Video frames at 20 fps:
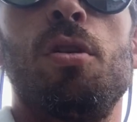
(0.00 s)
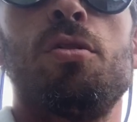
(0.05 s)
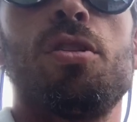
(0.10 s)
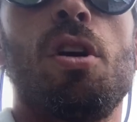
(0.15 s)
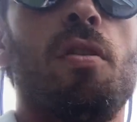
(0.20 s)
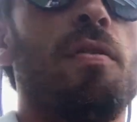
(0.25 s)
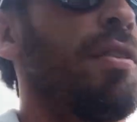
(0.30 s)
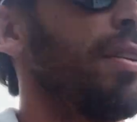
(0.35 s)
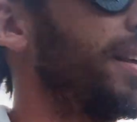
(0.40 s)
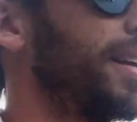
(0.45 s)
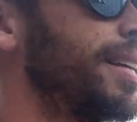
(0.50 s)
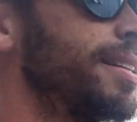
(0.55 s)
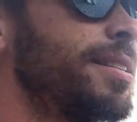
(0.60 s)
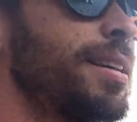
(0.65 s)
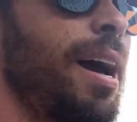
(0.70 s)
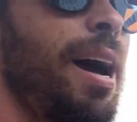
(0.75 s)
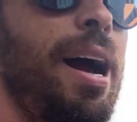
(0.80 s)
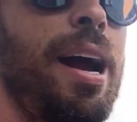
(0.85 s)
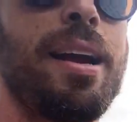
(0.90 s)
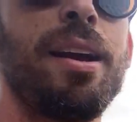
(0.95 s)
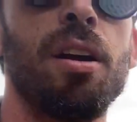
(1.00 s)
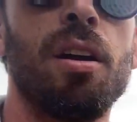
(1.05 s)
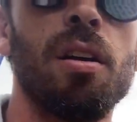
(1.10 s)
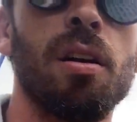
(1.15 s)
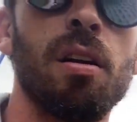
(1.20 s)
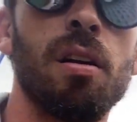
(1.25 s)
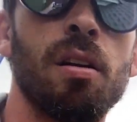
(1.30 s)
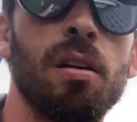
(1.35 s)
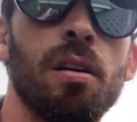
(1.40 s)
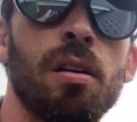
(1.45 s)
over the
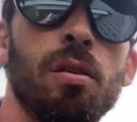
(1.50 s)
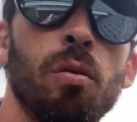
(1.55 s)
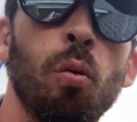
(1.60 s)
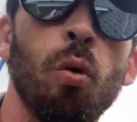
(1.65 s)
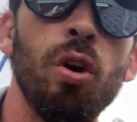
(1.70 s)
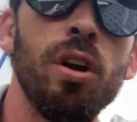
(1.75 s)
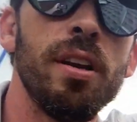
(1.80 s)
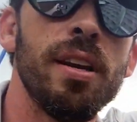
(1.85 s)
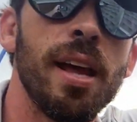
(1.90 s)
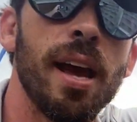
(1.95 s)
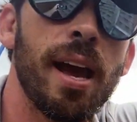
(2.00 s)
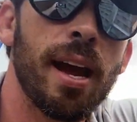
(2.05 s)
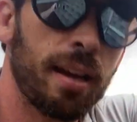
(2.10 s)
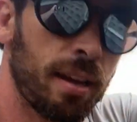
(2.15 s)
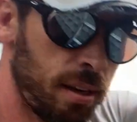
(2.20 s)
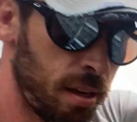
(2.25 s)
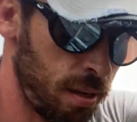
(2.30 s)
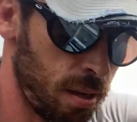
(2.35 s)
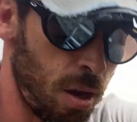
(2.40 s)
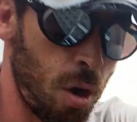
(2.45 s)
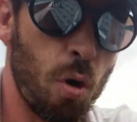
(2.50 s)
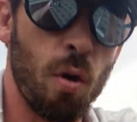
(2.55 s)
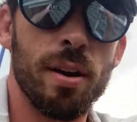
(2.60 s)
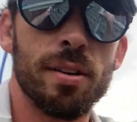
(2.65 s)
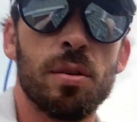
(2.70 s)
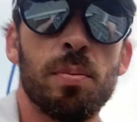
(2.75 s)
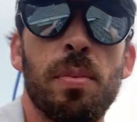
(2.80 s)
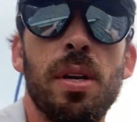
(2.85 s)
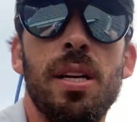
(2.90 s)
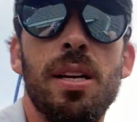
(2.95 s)
entire wood deck,
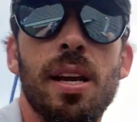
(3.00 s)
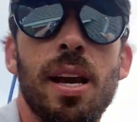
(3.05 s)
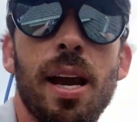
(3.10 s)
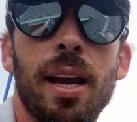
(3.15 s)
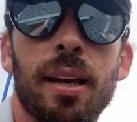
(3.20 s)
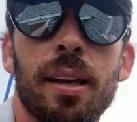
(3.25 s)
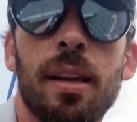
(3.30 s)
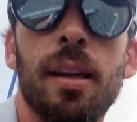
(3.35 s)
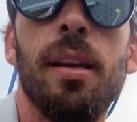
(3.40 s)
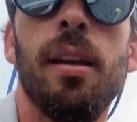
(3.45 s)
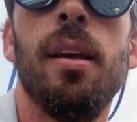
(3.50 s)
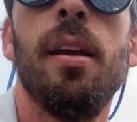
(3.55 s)
OSB deck,